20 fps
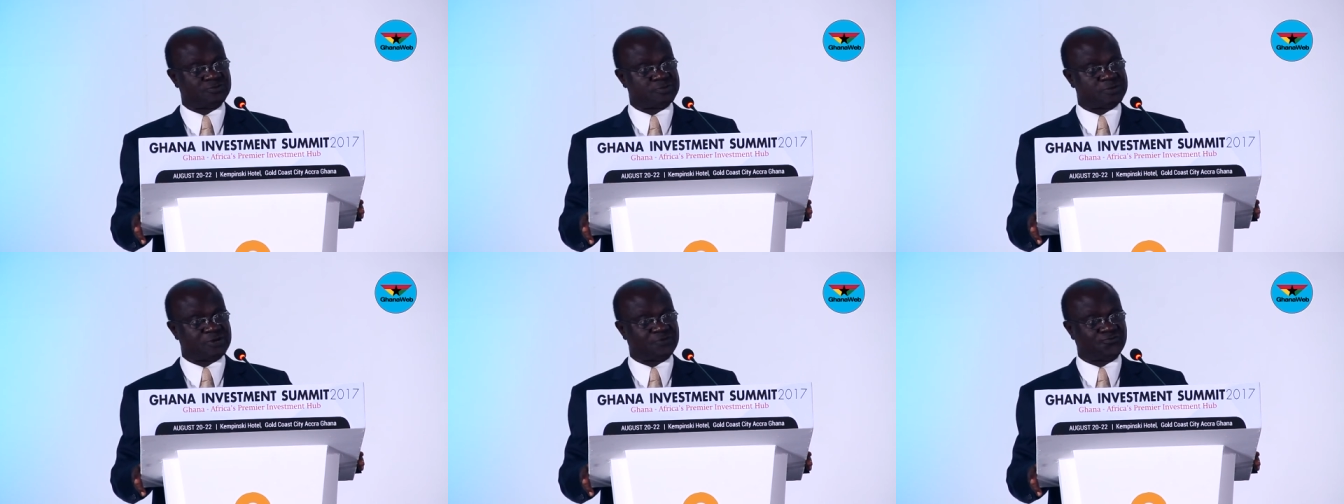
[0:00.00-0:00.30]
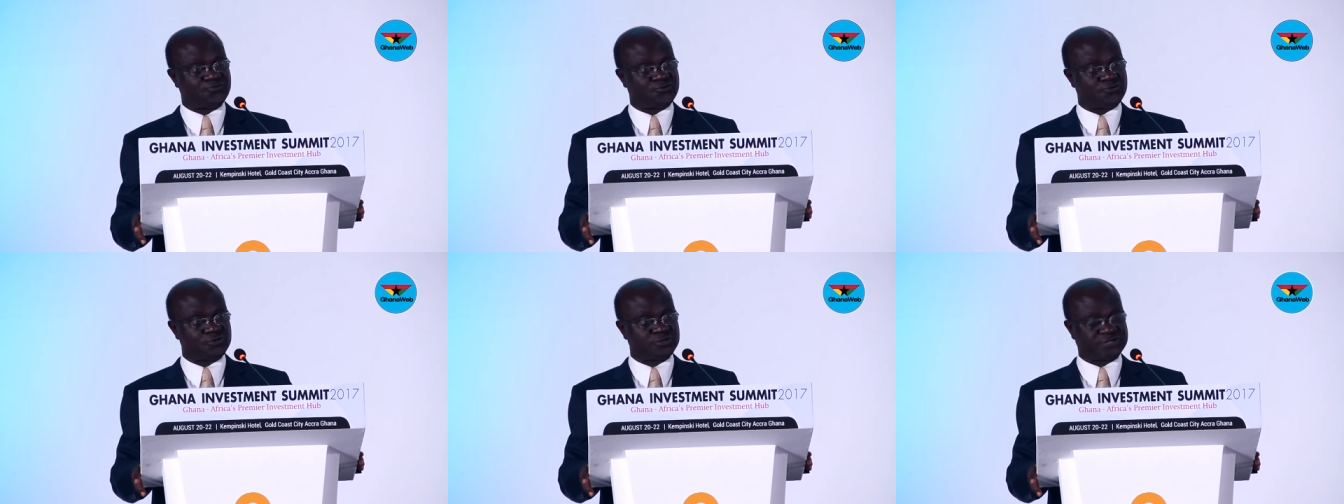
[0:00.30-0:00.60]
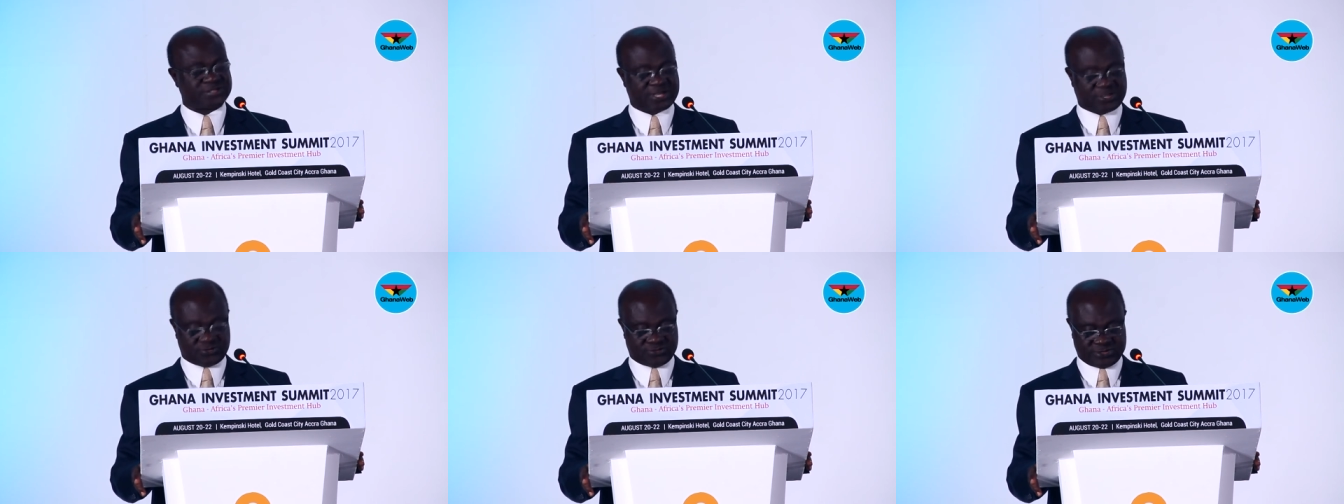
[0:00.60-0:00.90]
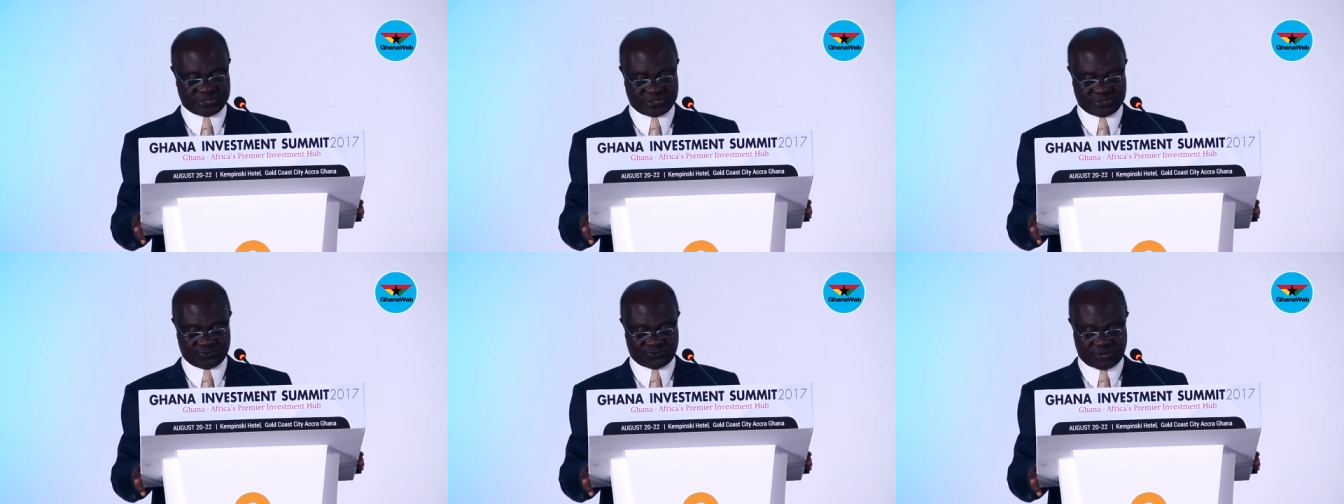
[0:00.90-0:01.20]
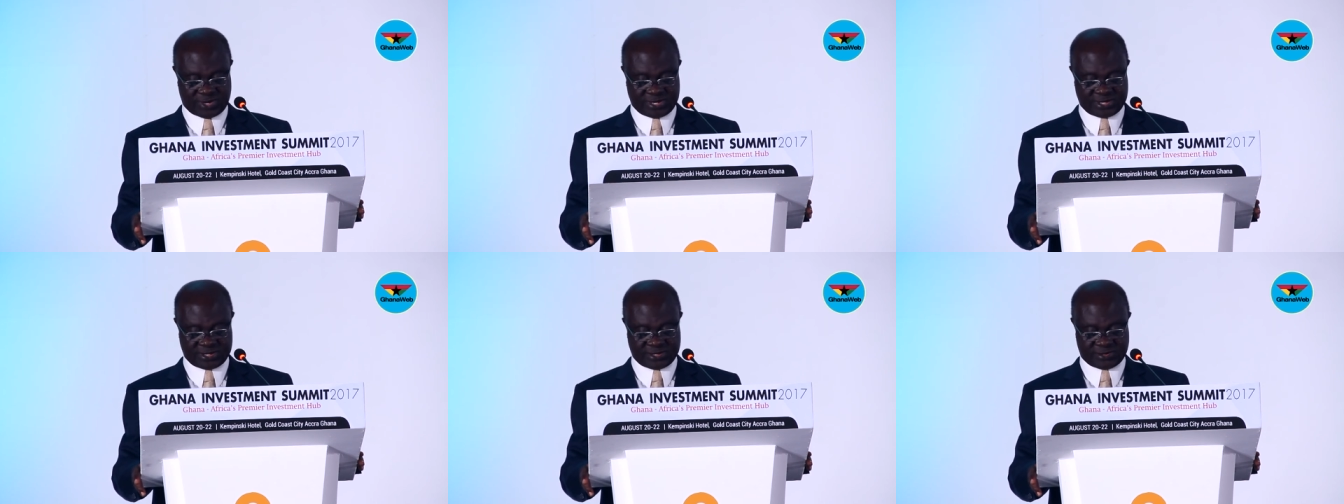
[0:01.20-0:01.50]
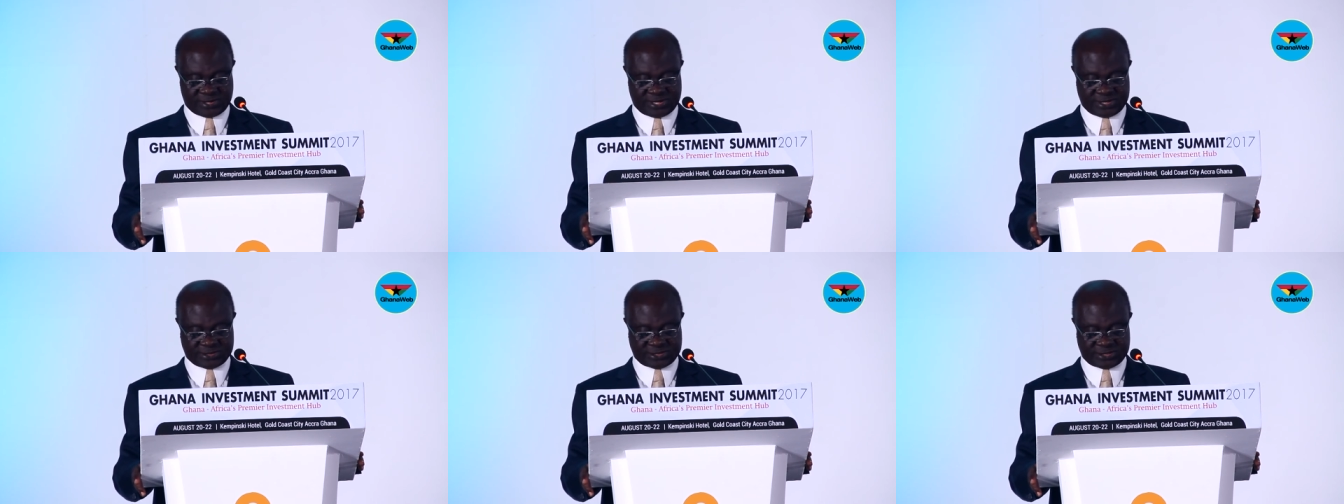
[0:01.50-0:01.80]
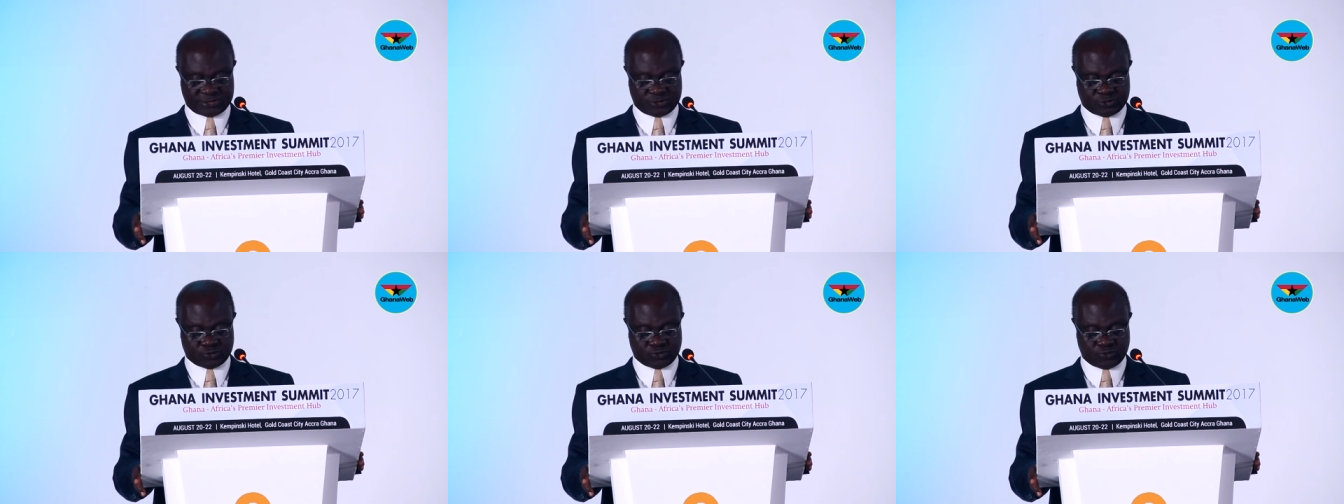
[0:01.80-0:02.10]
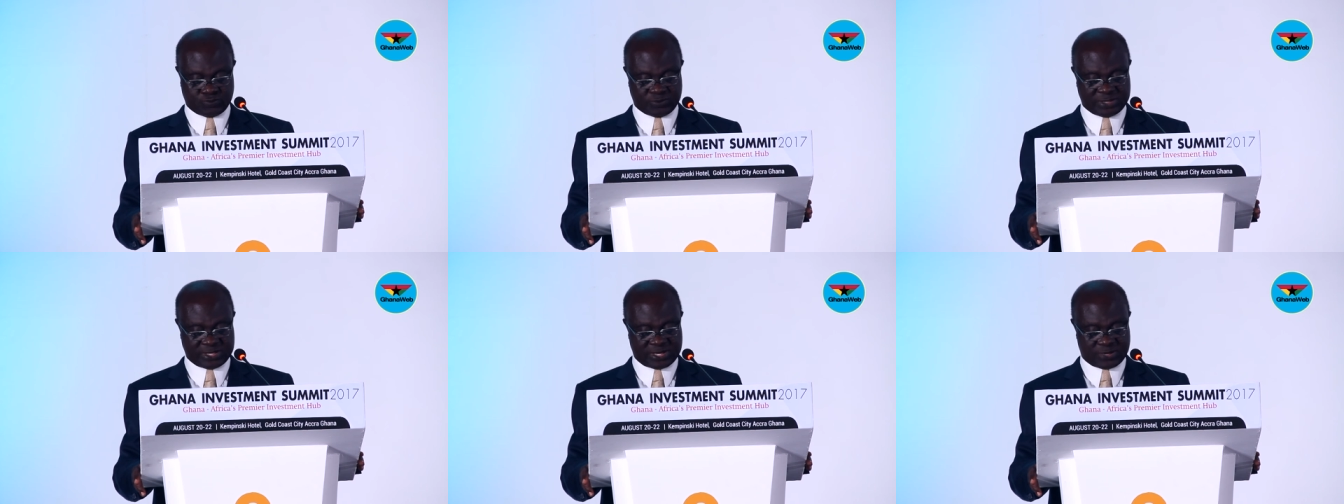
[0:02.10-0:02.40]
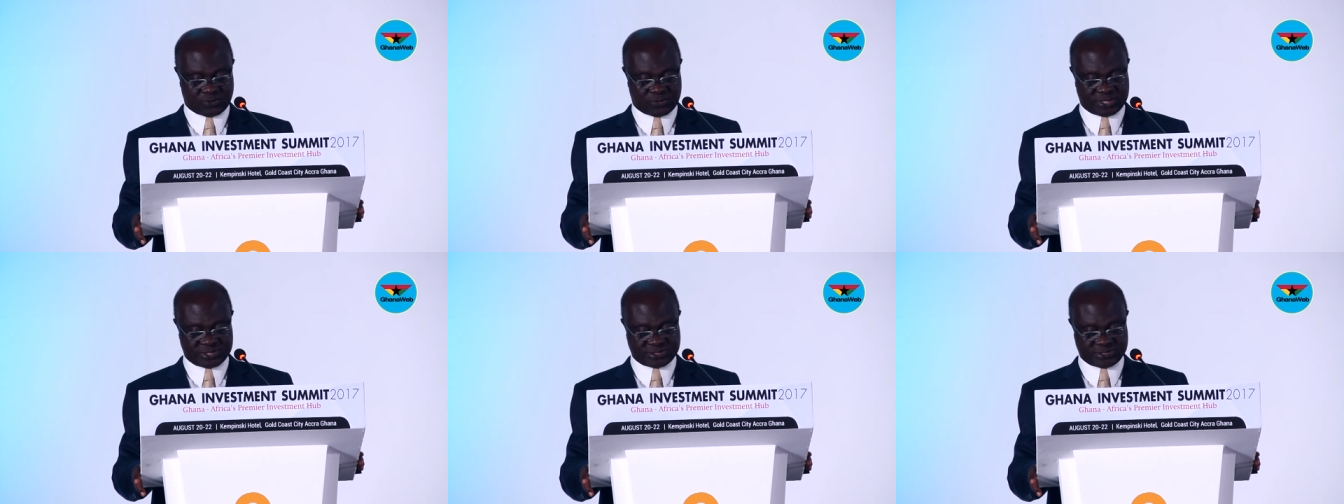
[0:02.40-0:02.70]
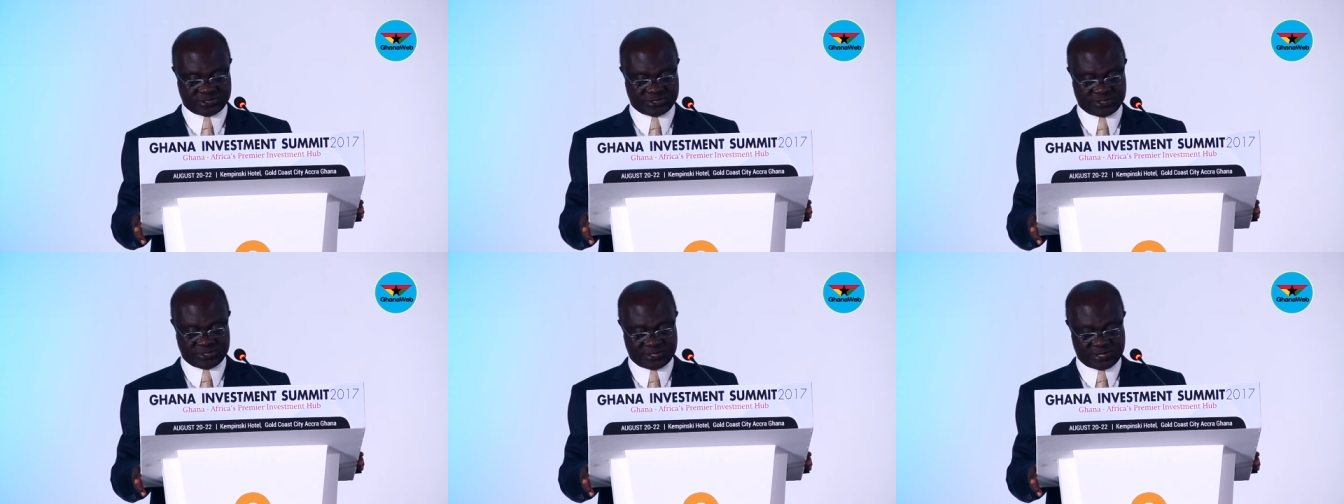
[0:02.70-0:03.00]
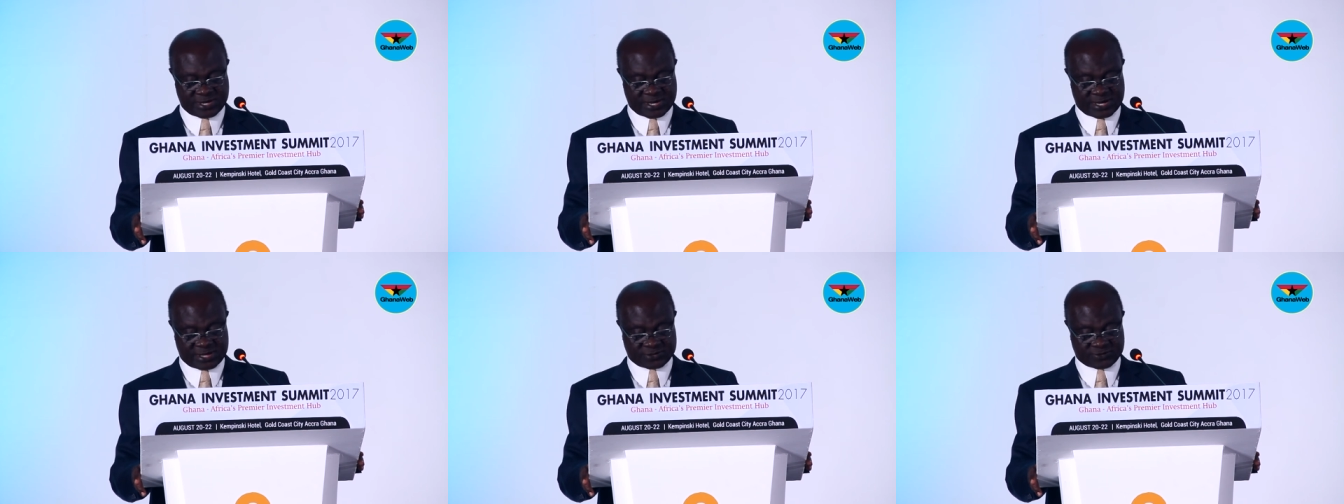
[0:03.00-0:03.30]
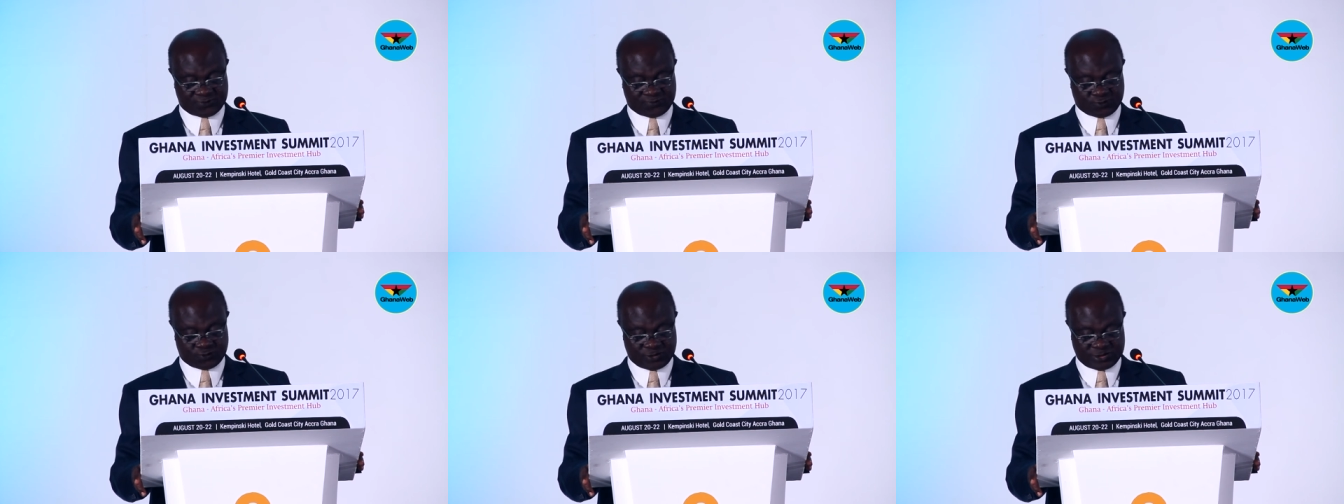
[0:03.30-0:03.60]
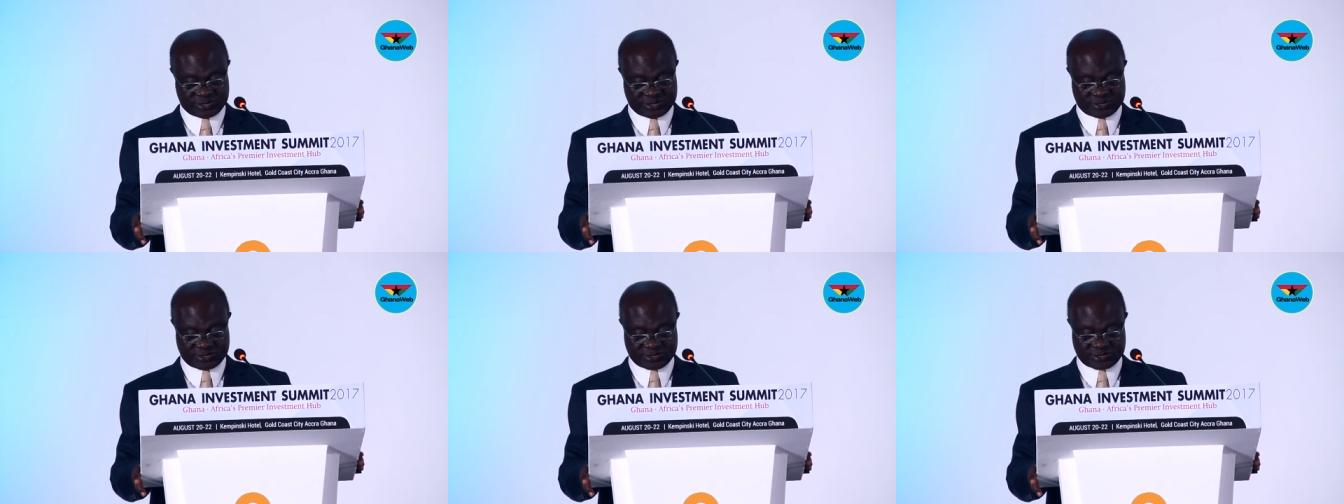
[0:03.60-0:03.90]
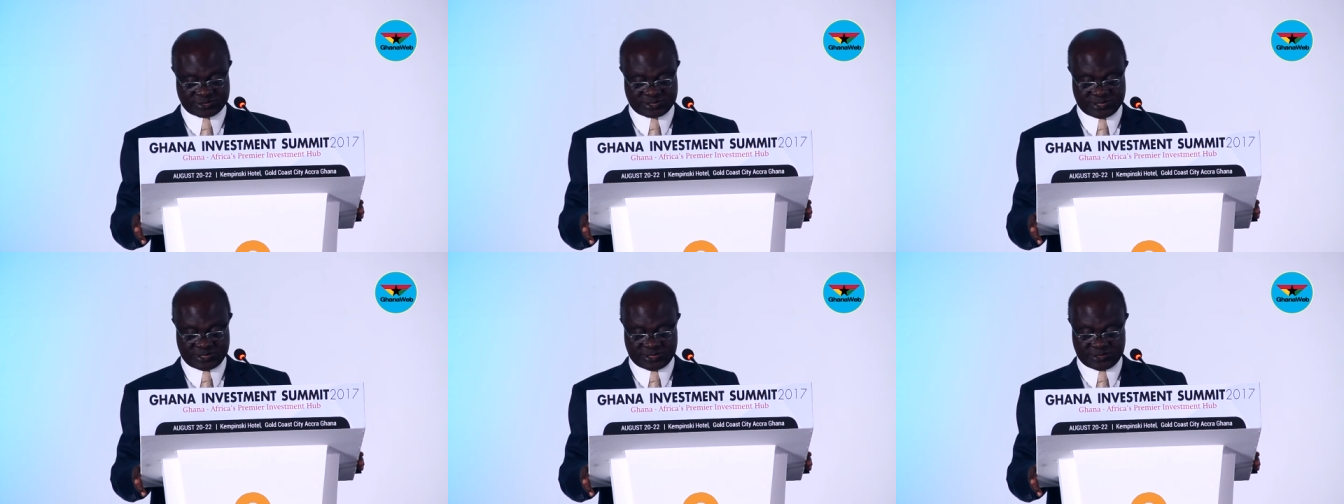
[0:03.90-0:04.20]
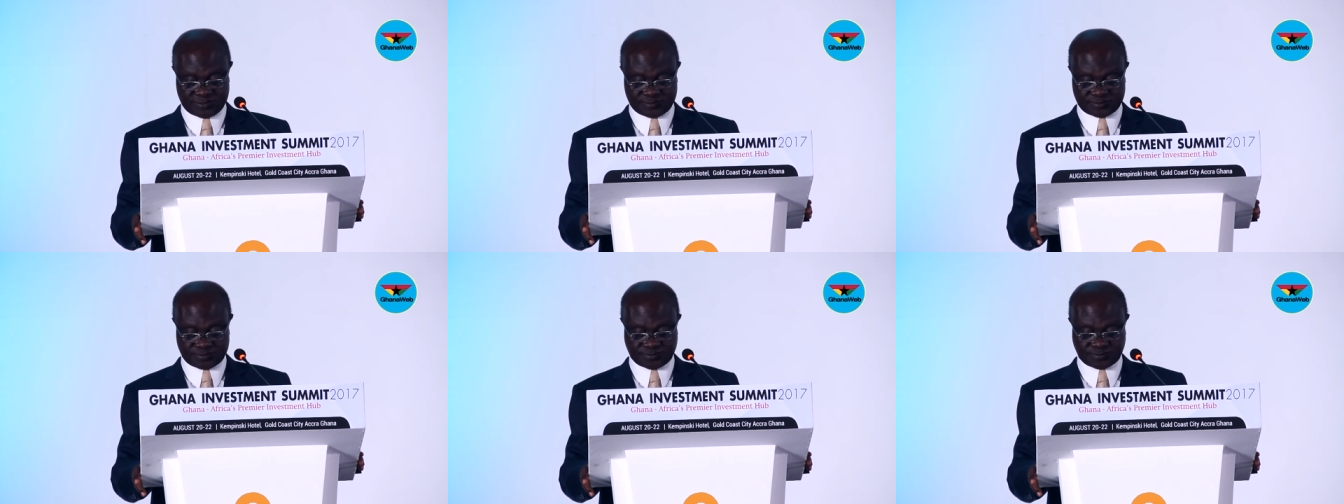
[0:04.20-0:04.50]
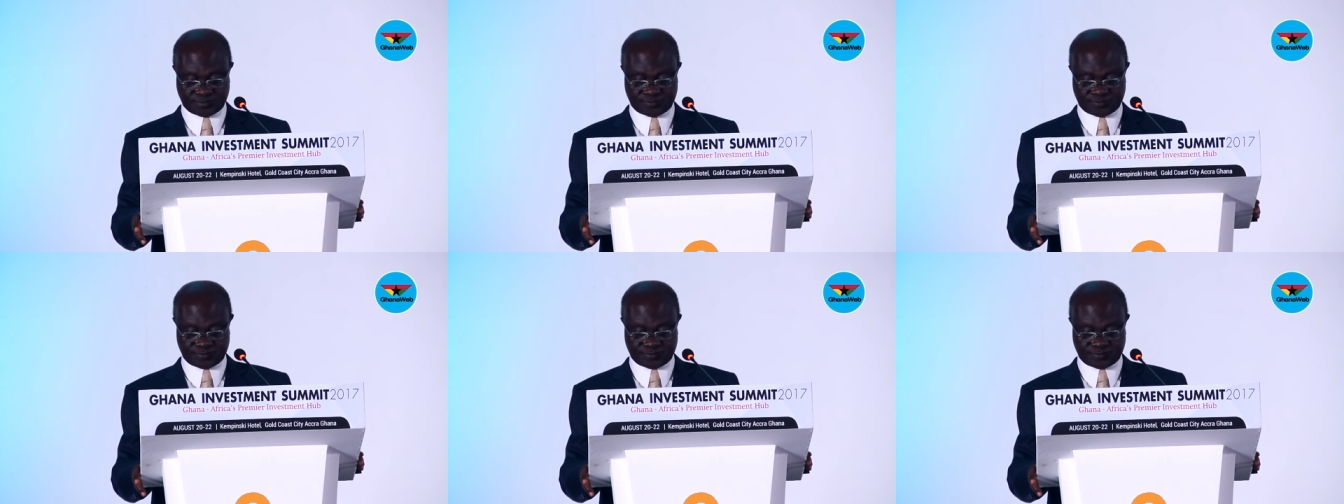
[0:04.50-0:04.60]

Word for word: about 4,132 megawatts as of 2016,